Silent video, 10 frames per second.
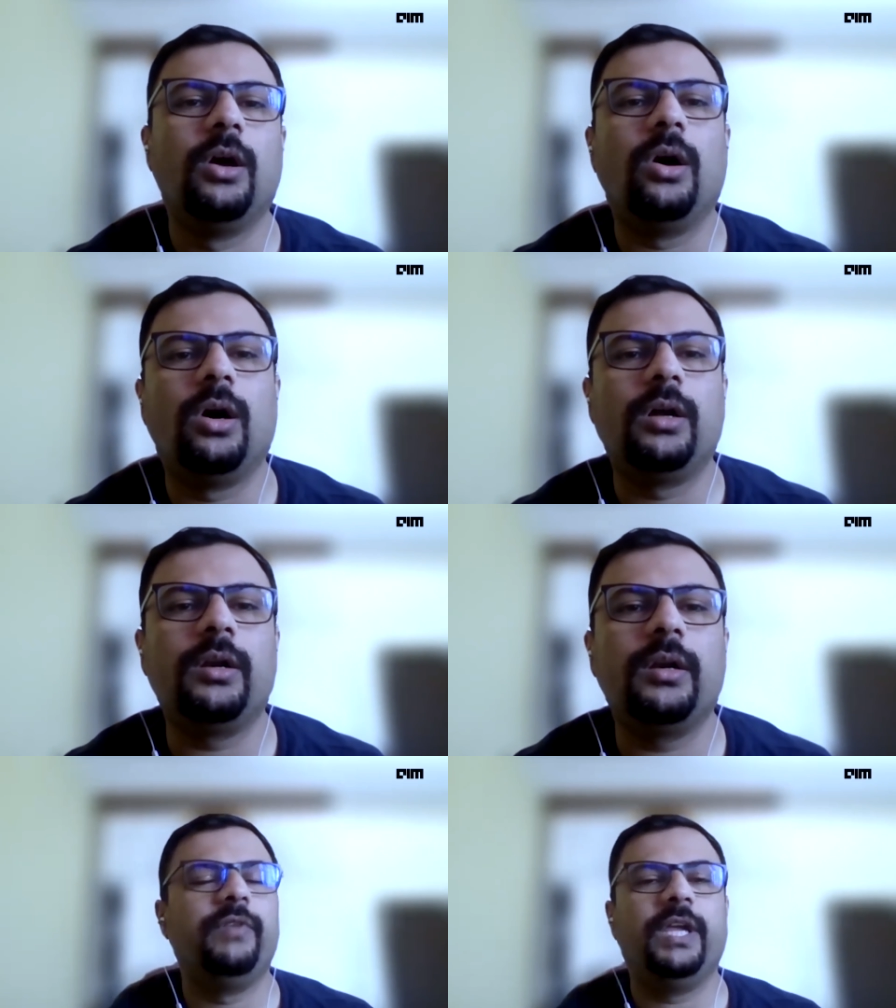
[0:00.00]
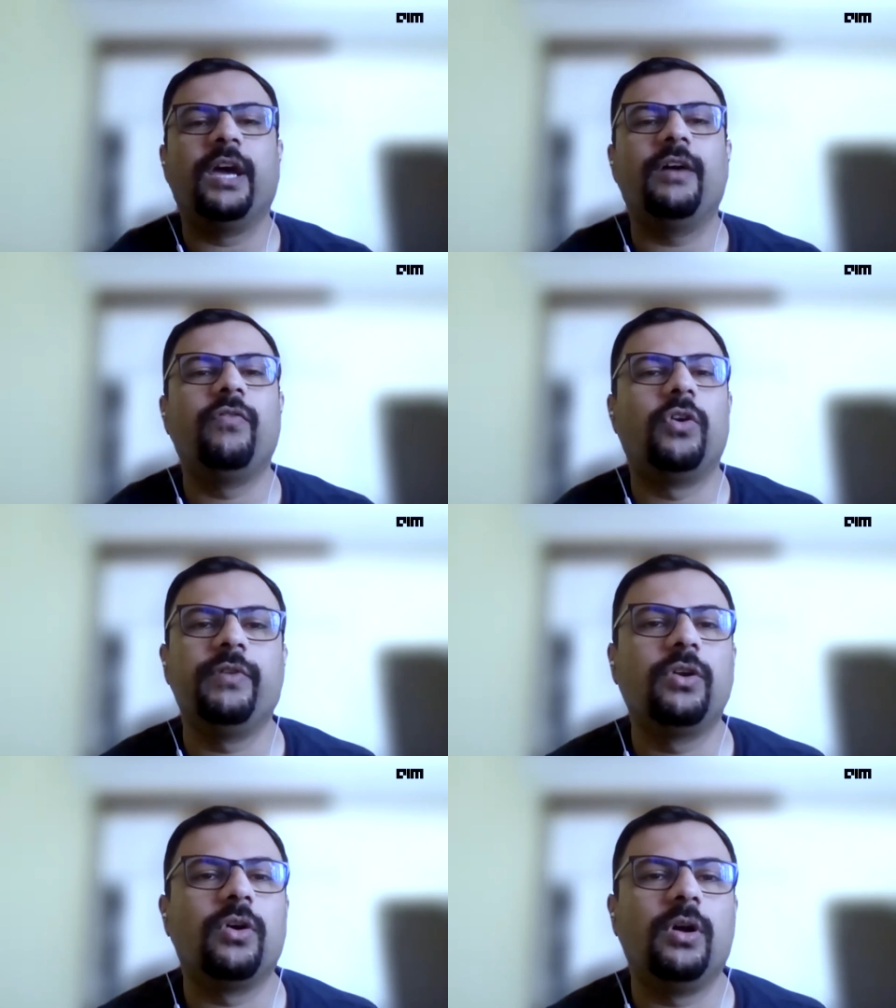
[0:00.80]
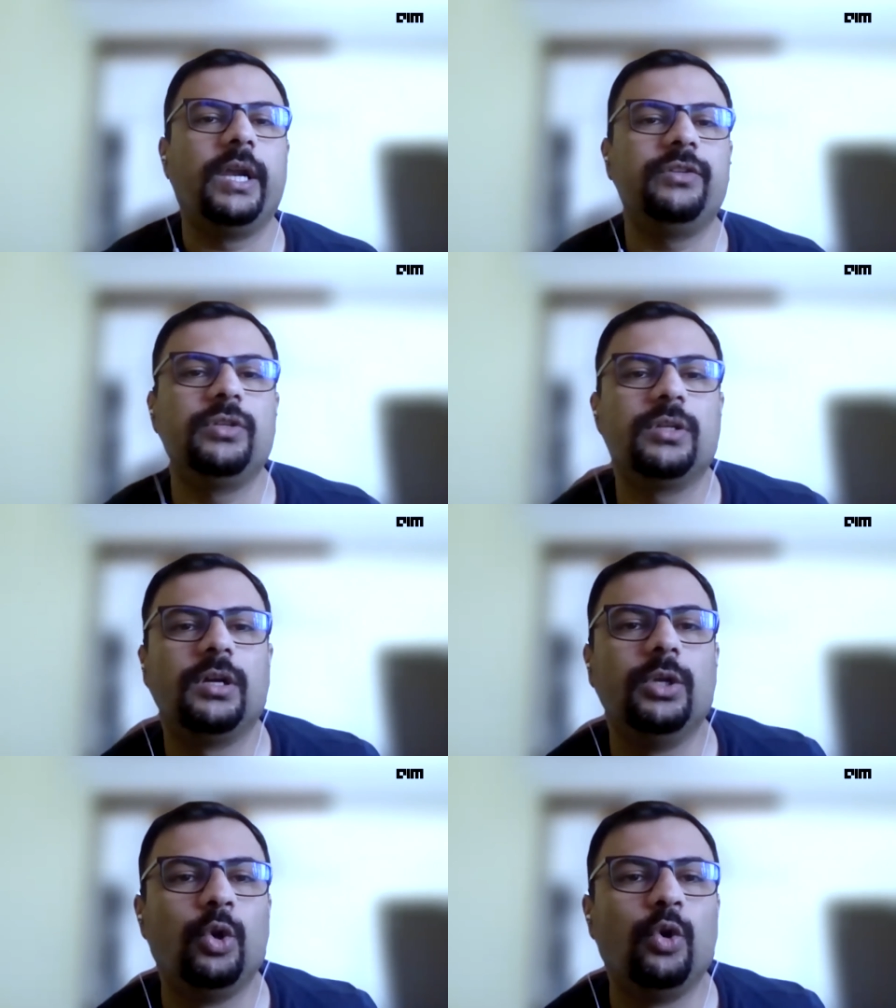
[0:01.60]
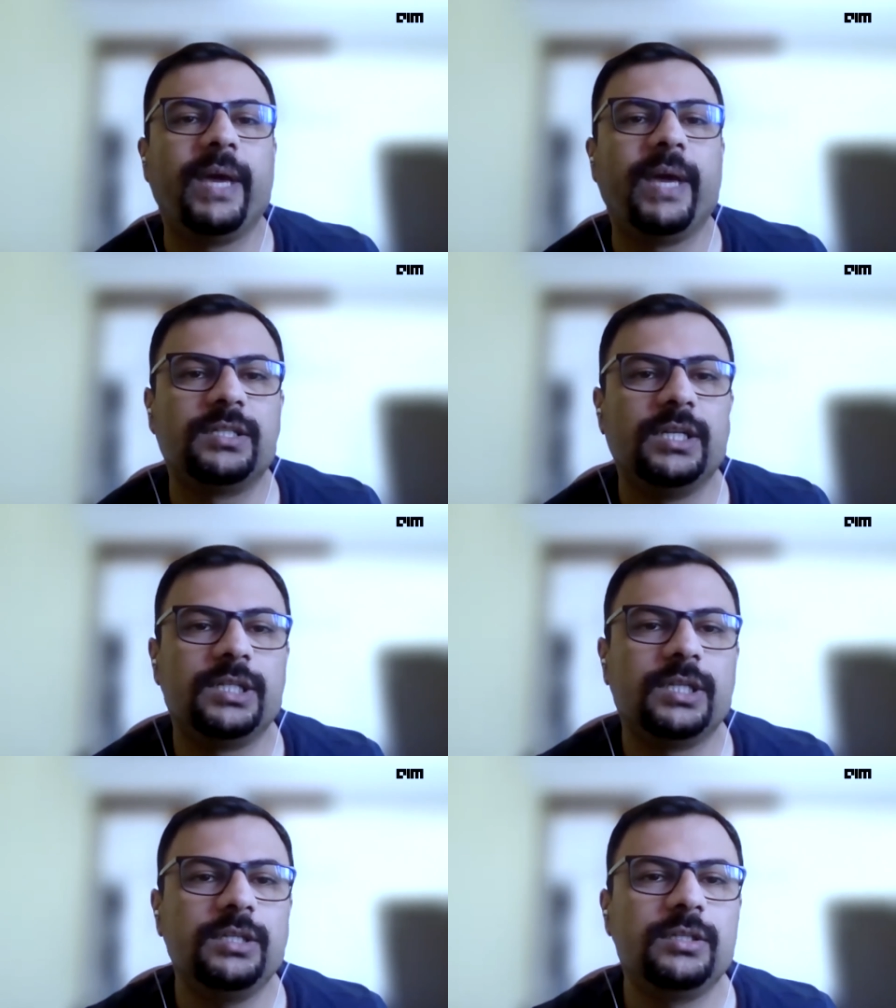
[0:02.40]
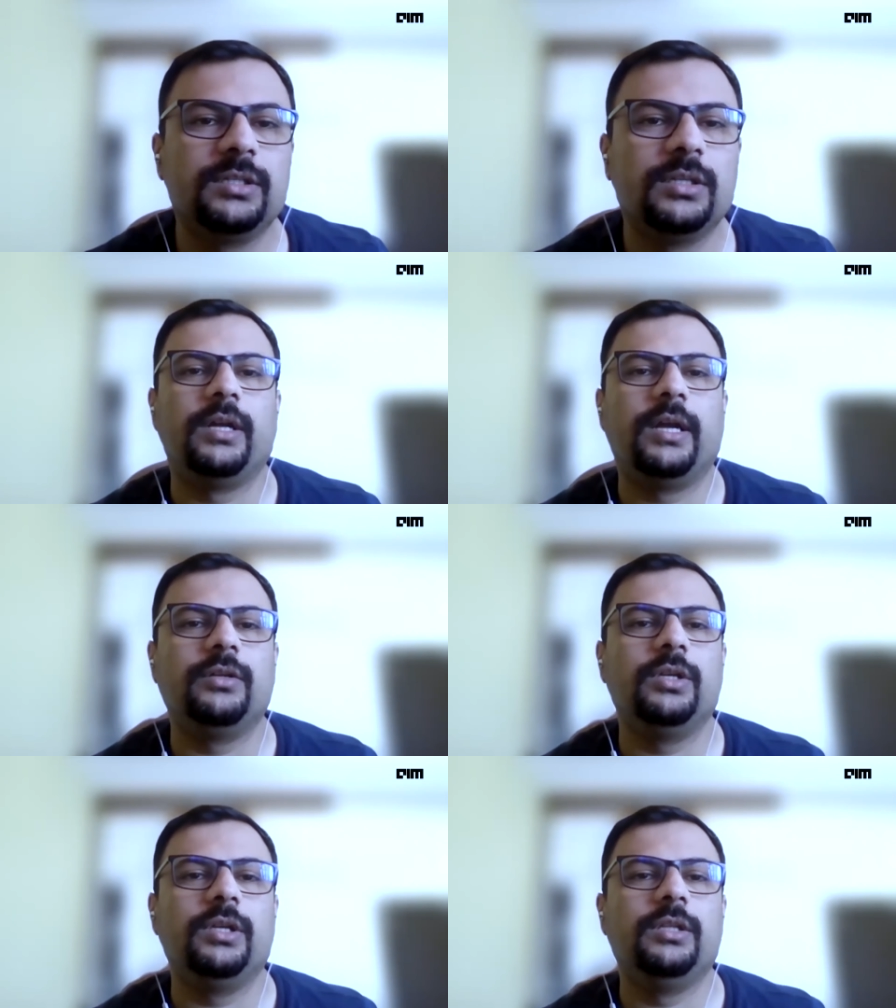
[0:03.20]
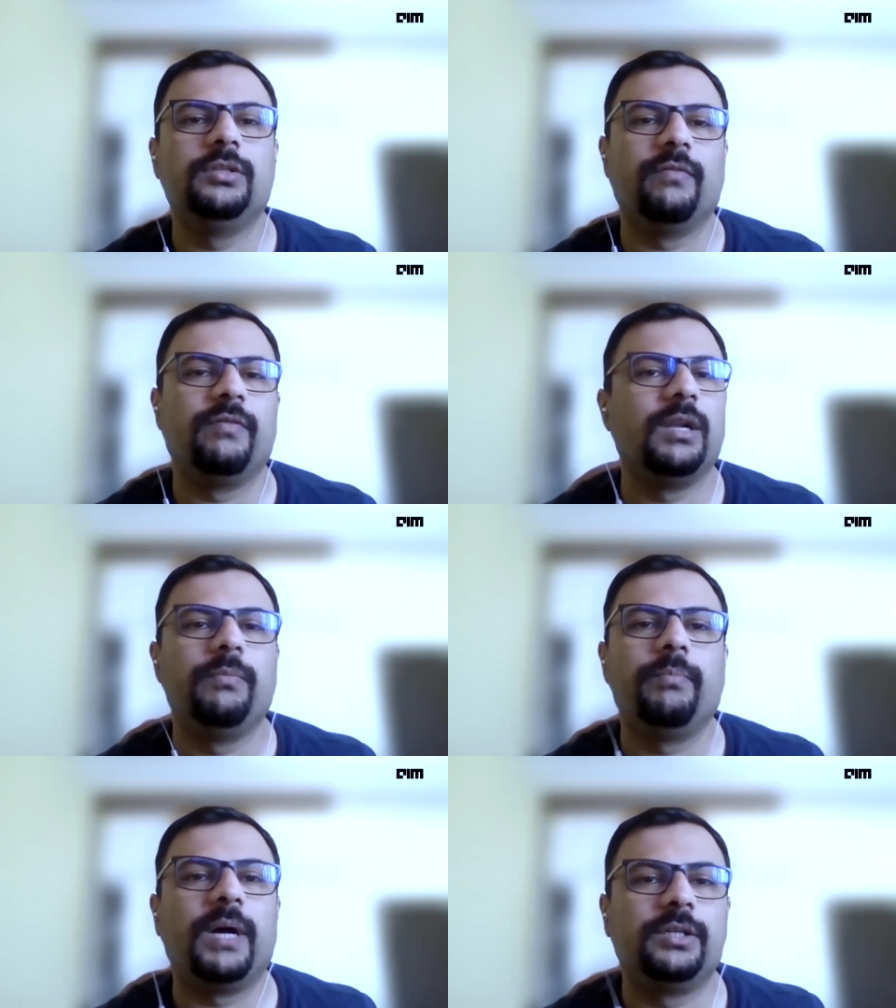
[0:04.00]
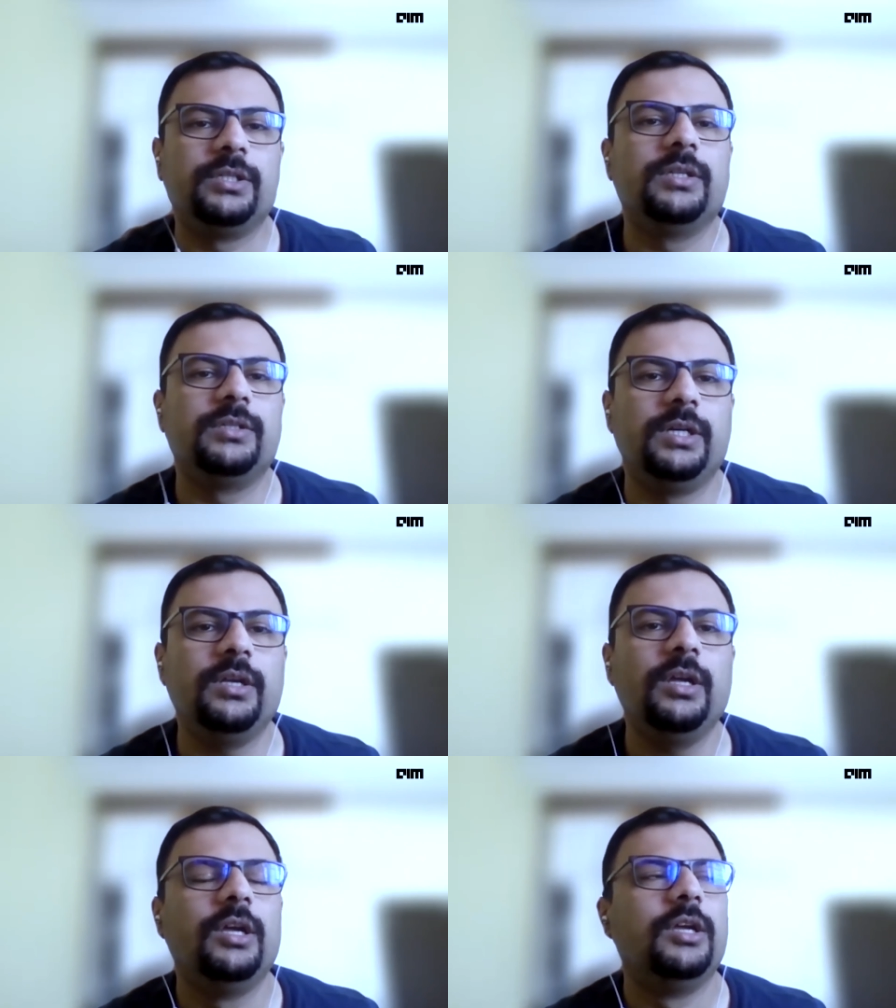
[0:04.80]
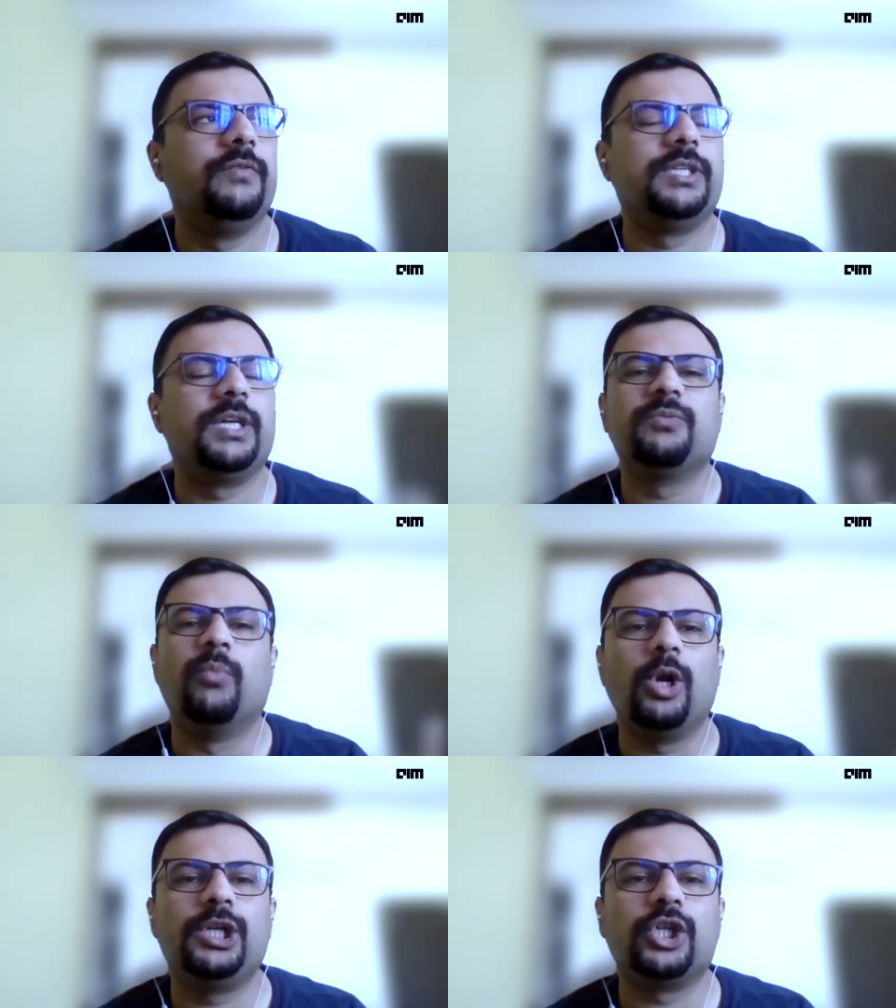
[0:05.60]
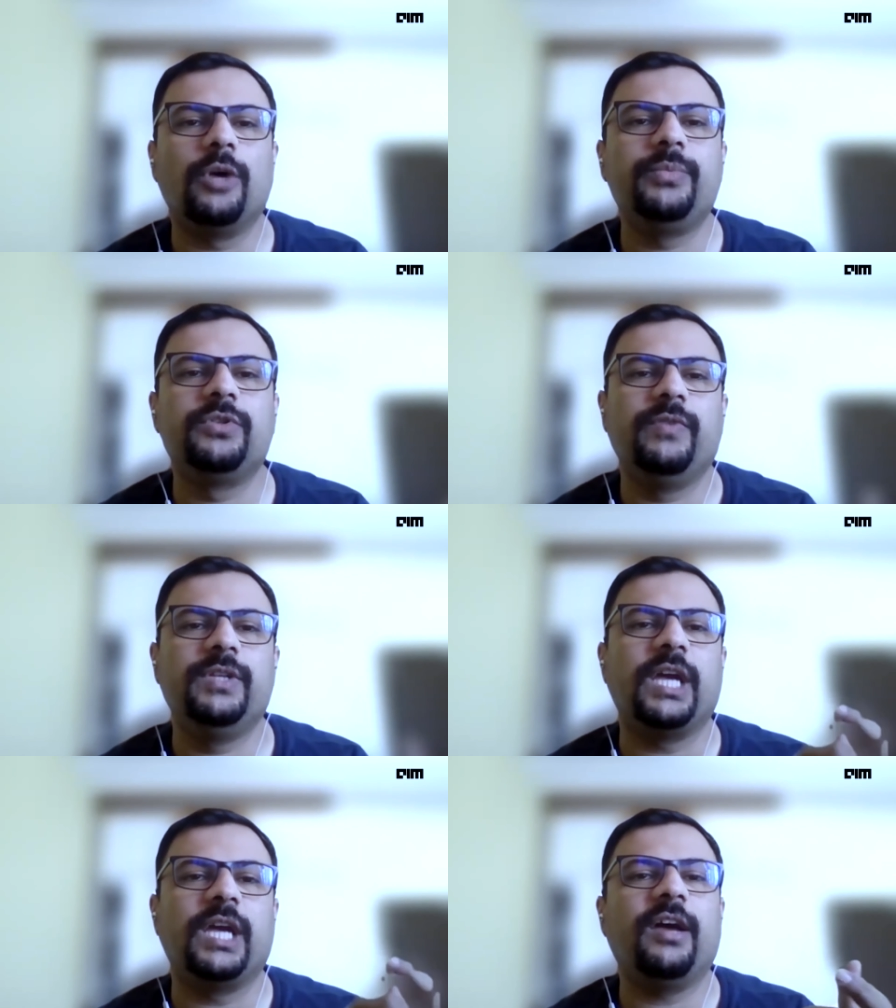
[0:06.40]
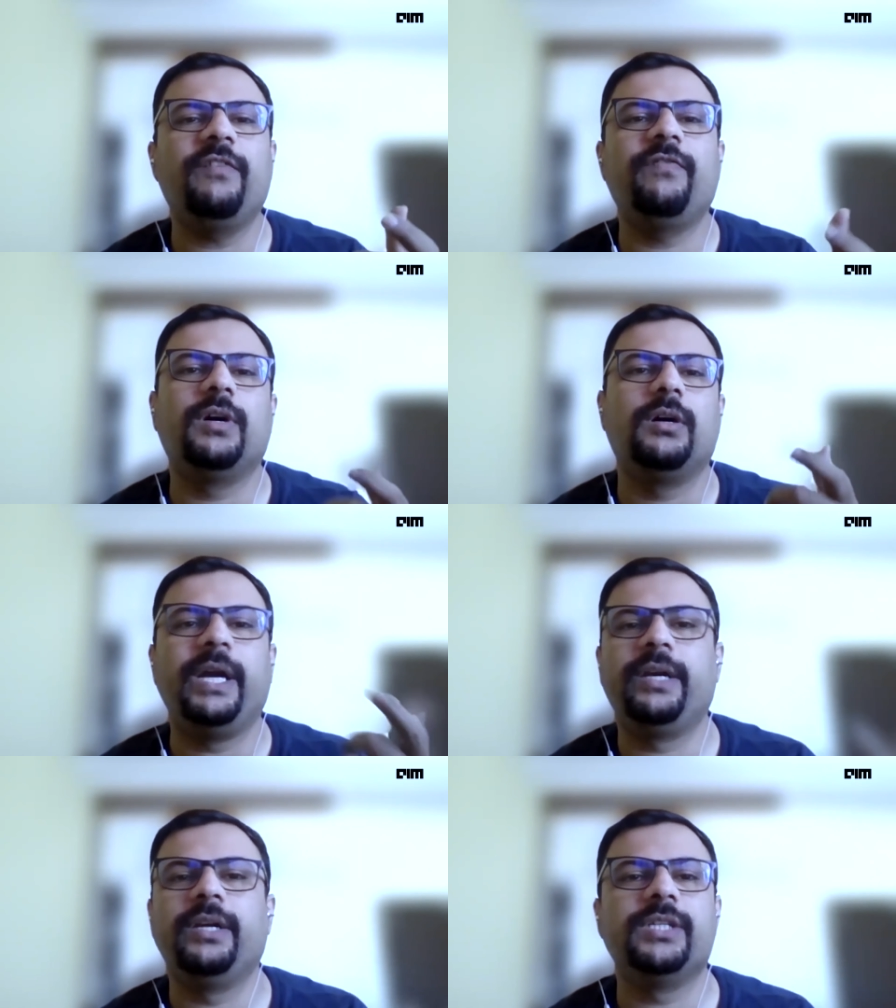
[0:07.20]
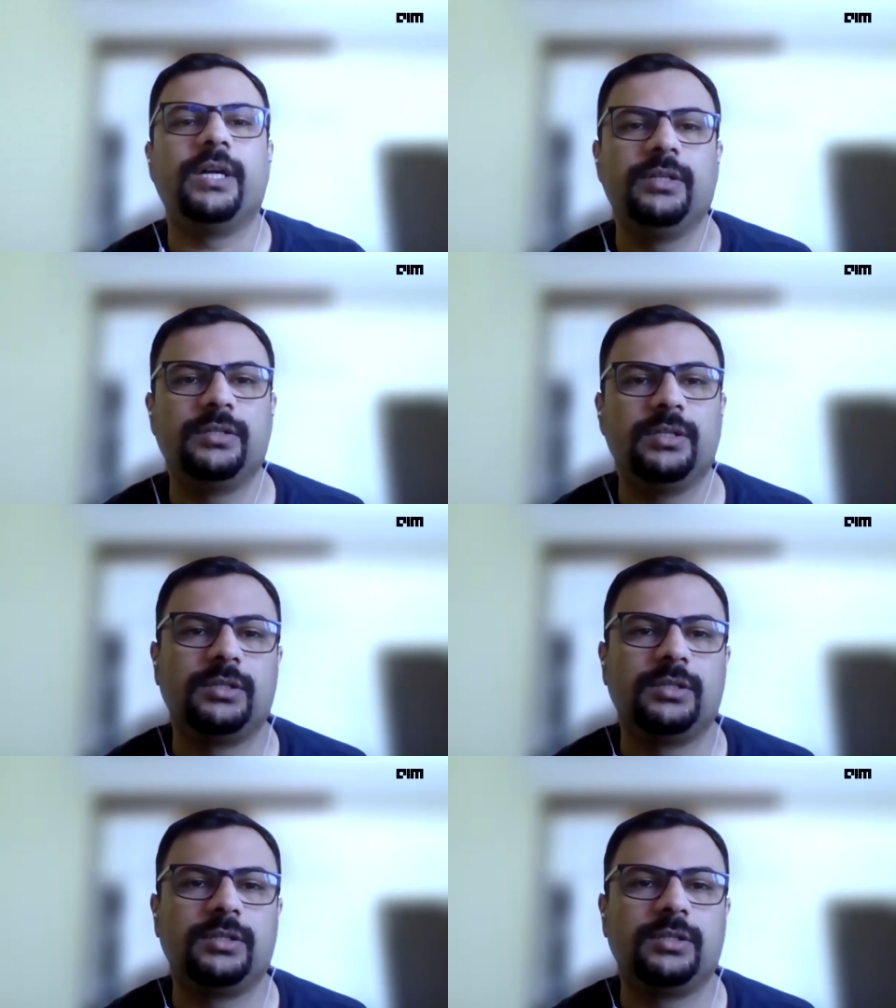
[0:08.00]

or we have what we call as uh, Yulu Max stations in several parts in the city, which are small shops which have uh, battery charging,